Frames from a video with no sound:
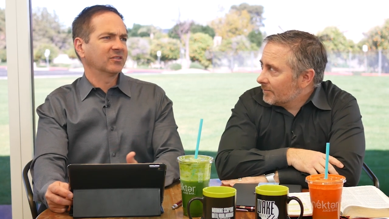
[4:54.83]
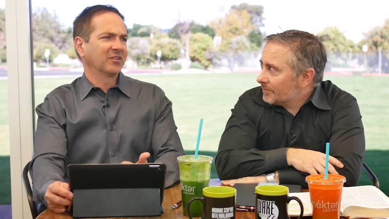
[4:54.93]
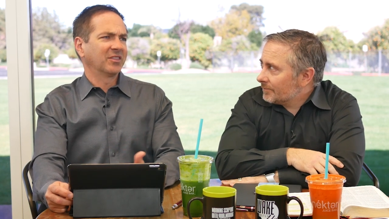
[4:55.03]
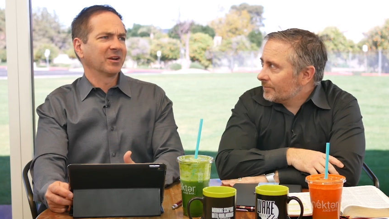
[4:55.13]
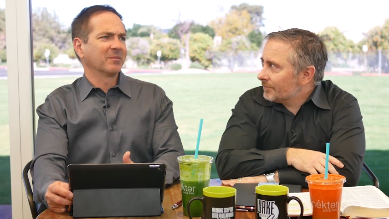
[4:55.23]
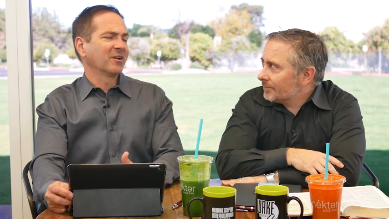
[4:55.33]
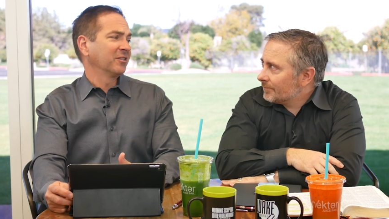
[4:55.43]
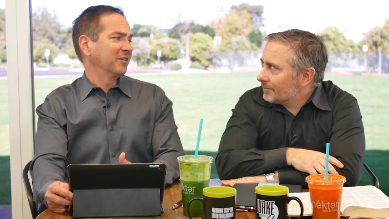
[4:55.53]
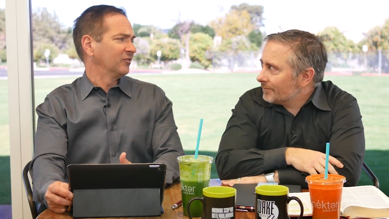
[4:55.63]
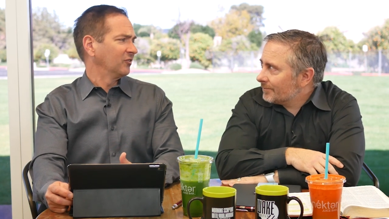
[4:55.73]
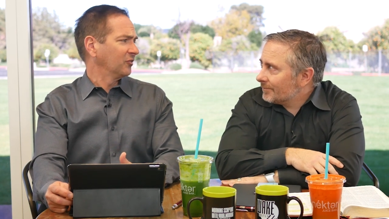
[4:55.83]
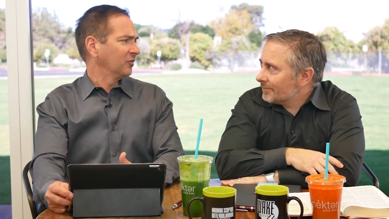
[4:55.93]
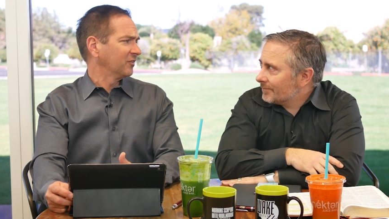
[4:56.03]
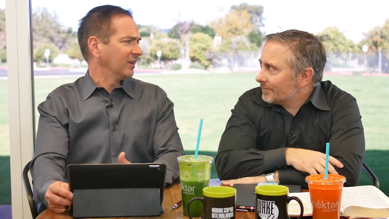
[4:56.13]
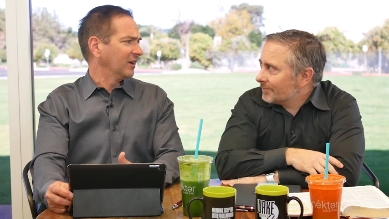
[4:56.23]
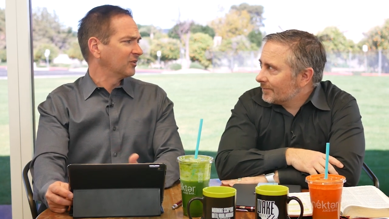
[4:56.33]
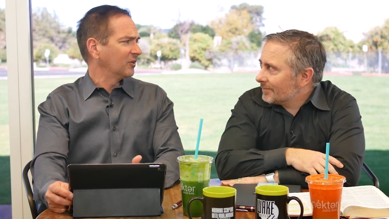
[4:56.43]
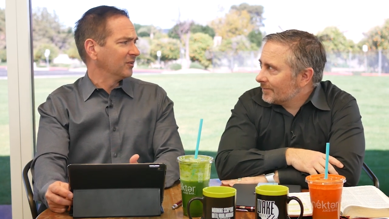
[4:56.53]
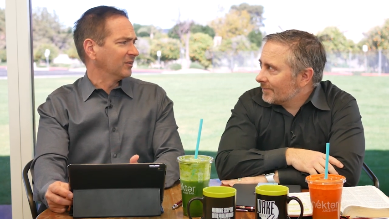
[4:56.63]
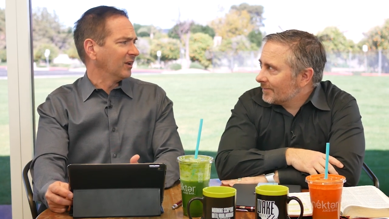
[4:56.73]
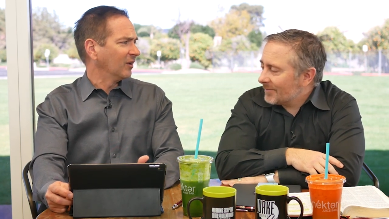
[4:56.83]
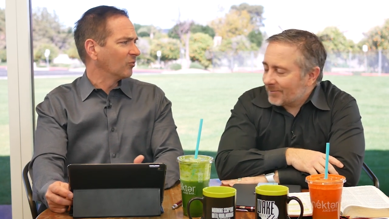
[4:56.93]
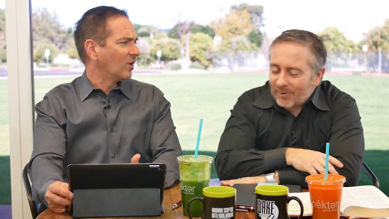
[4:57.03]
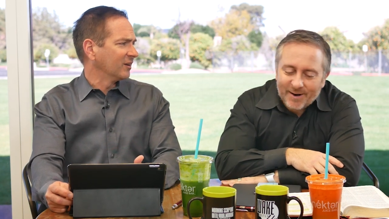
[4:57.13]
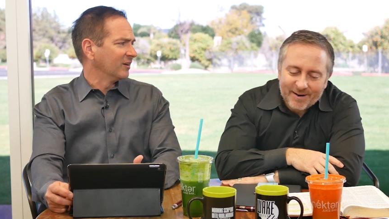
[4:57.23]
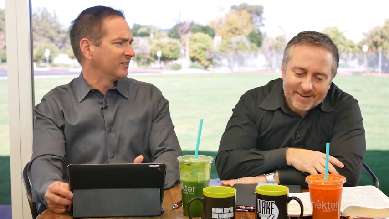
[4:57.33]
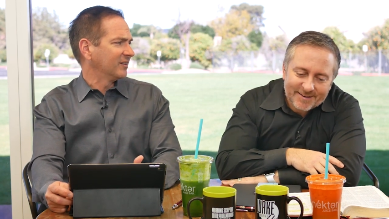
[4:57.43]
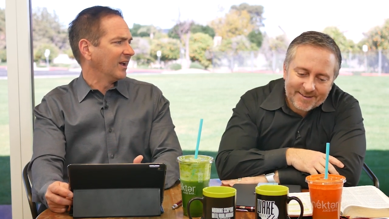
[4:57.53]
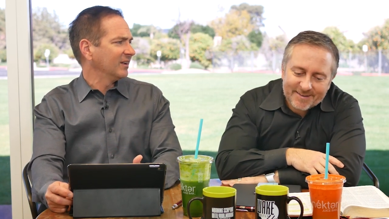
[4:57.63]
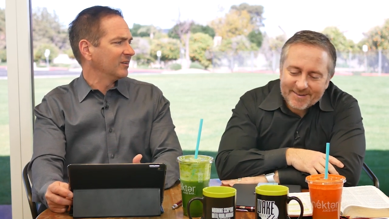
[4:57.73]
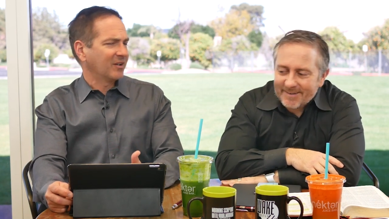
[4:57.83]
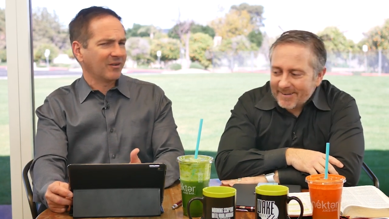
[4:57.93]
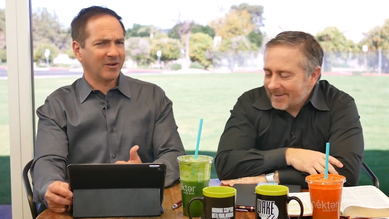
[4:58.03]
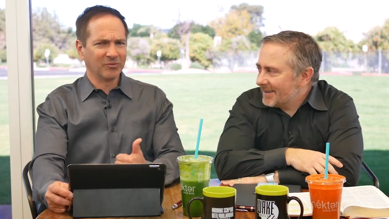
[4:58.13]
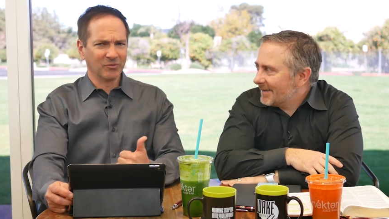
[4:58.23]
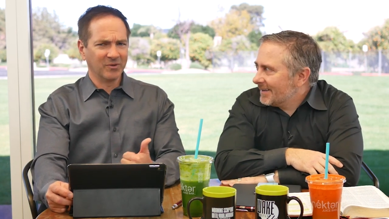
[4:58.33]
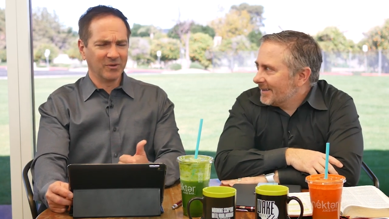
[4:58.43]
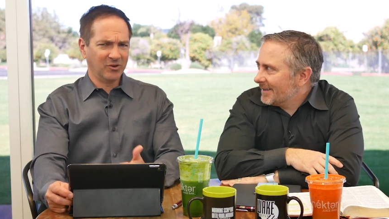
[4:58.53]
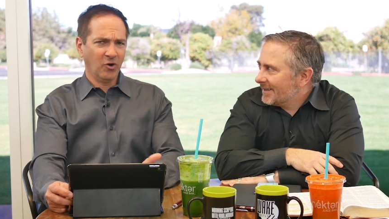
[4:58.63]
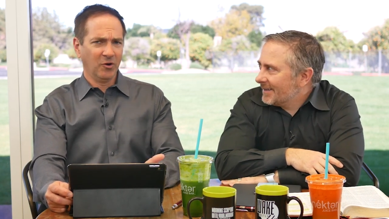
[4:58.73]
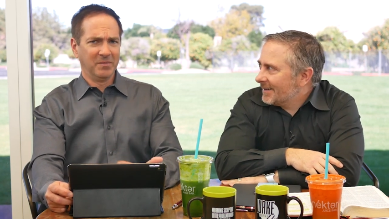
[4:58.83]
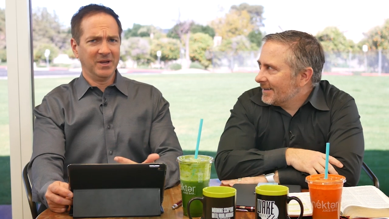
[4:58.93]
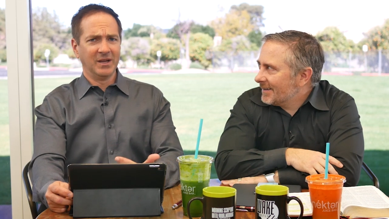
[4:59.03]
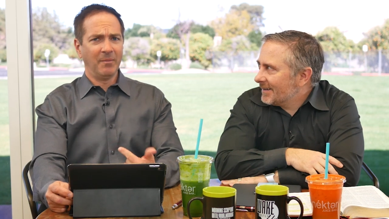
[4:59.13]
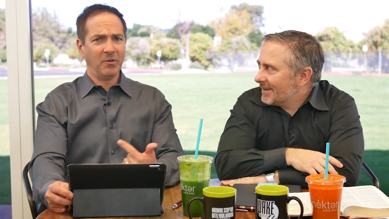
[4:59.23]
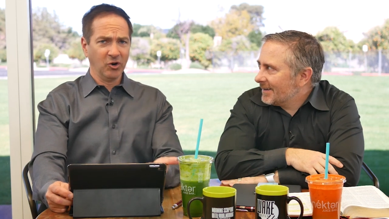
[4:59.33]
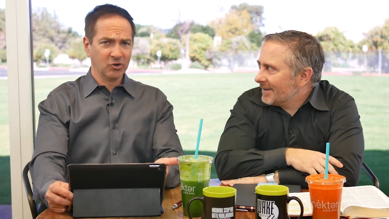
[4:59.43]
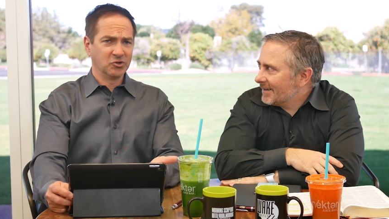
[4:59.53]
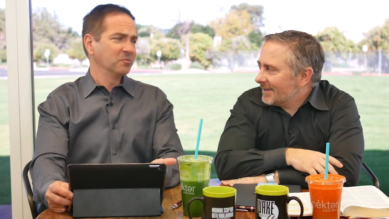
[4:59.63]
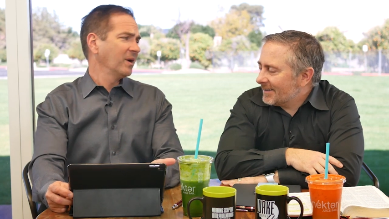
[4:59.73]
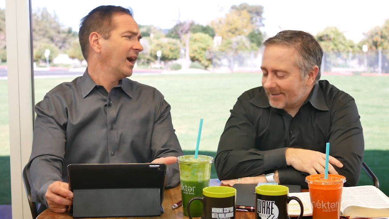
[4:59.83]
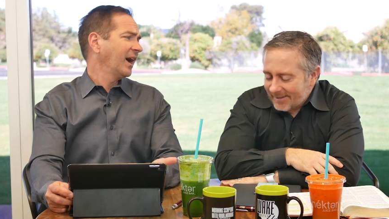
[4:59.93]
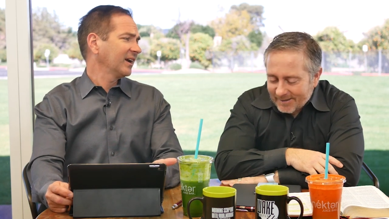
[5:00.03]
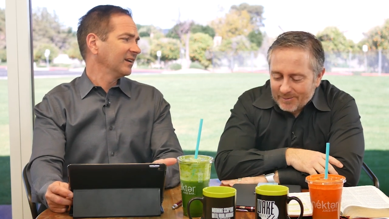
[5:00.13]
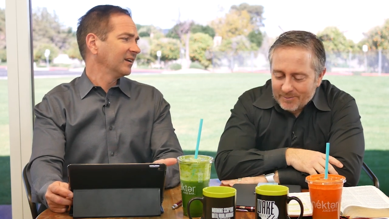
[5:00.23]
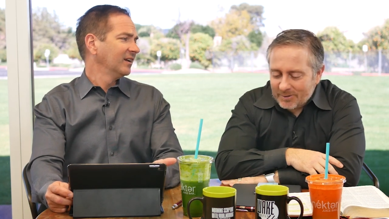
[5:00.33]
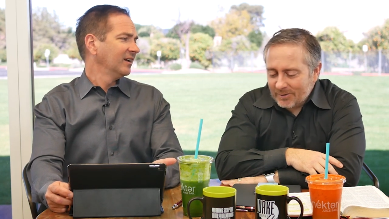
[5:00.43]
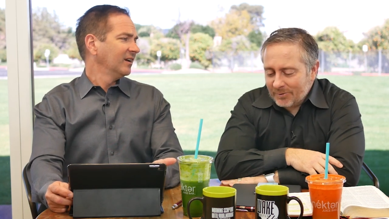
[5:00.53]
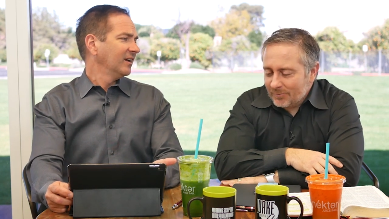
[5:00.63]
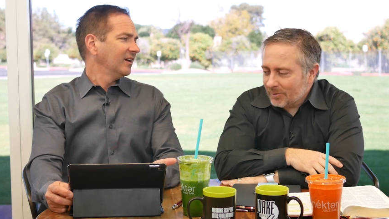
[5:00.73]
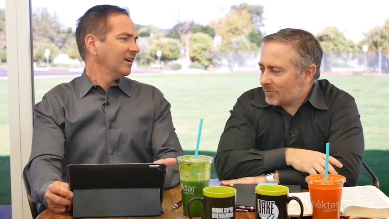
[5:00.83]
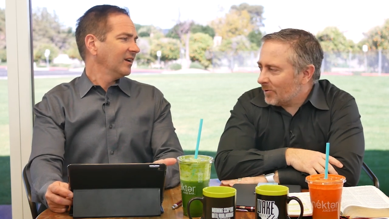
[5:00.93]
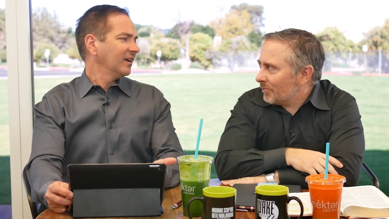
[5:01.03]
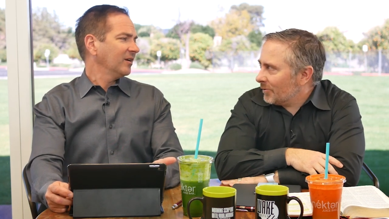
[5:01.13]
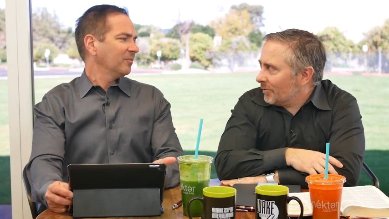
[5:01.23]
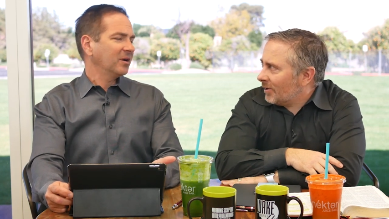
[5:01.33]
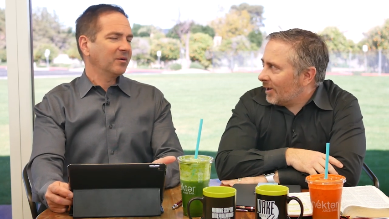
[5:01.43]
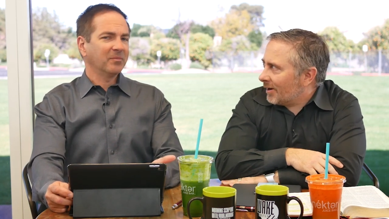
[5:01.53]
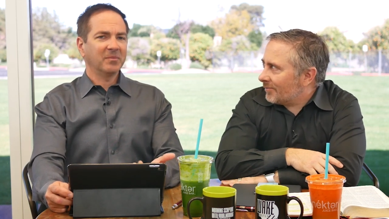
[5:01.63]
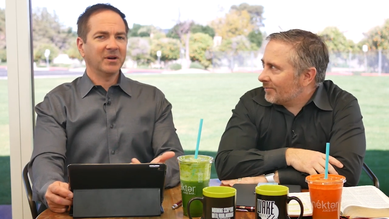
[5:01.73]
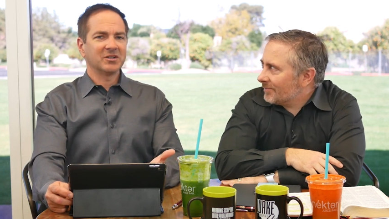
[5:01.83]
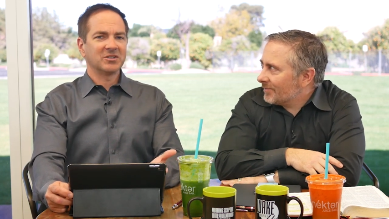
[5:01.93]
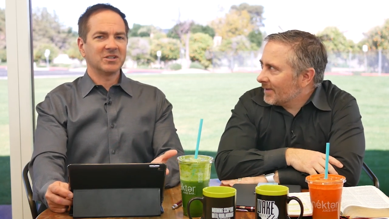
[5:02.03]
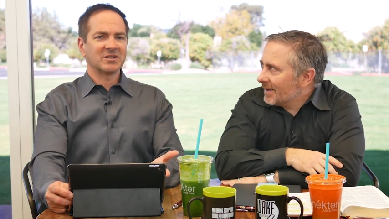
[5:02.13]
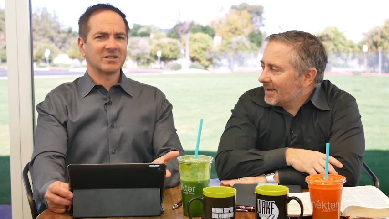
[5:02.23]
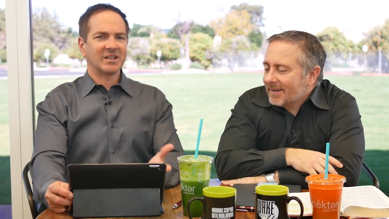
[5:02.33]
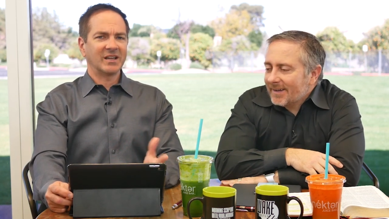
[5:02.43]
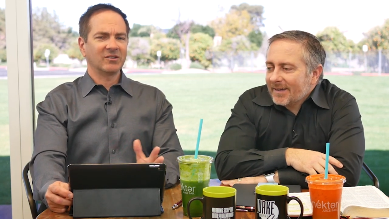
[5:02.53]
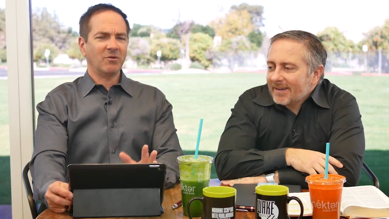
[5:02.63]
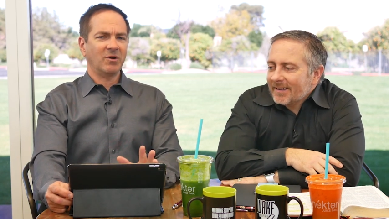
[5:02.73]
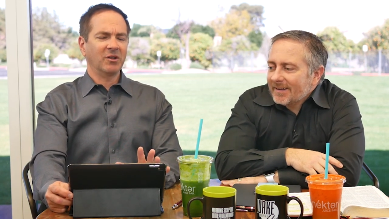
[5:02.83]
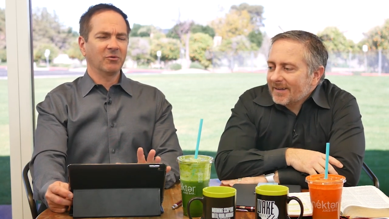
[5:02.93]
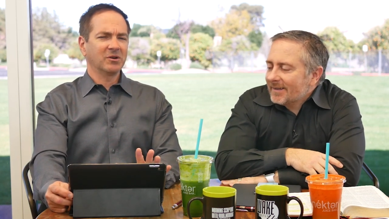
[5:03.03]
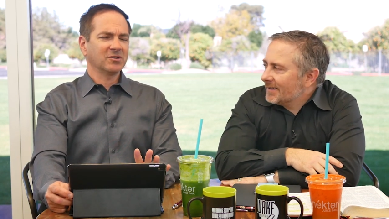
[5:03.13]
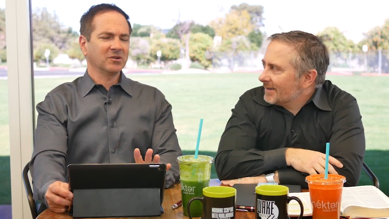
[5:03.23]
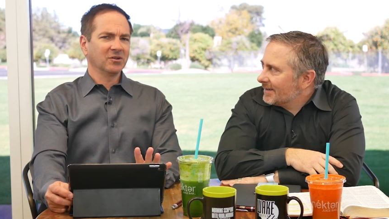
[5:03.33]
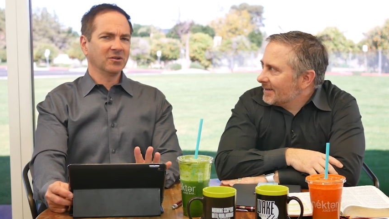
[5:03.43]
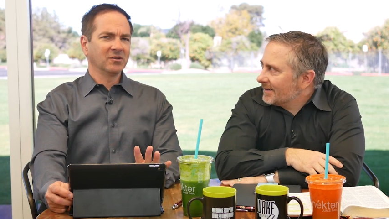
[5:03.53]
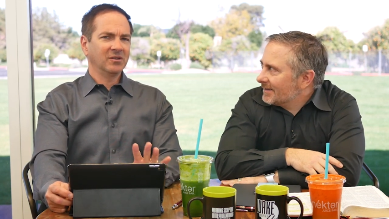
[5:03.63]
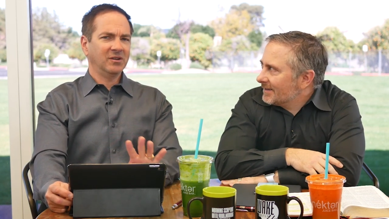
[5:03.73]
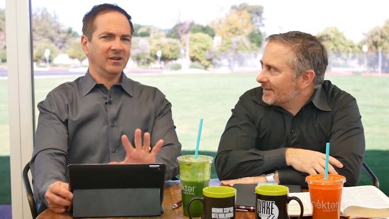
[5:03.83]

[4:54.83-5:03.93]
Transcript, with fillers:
Speaker 1: you start thinking about all the things you should have said, could have said, right. wanted to say, and you hurt me, I'm going to hurt you back. Yeah, and, let me tell
Speaker 2: you what's wrong with your but, life.
Speaker 1: But Jesus is like, no, I want you to return